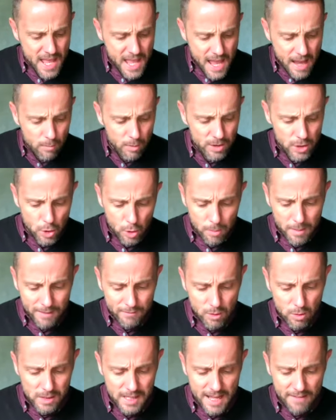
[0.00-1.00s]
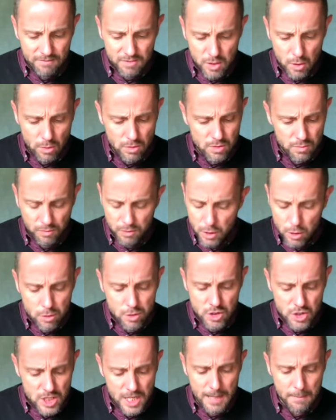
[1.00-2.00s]
And with whom have you left those few
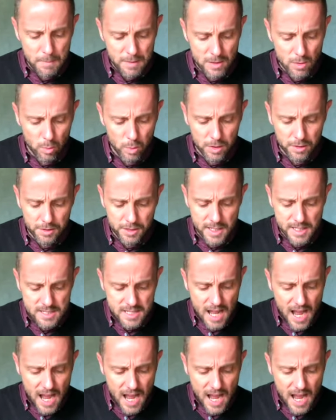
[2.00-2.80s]
sheep in the wilderness?